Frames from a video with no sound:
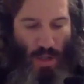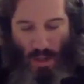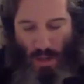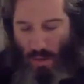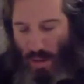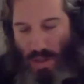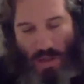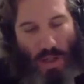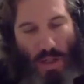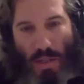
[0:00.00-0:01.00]
quick,
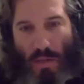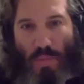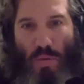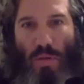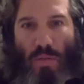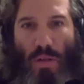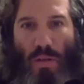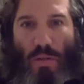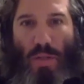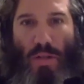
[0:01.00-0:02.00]
straight to the point with a
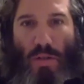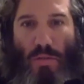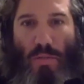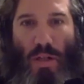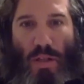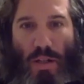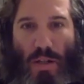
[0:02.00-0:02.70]
little bit of humor in there.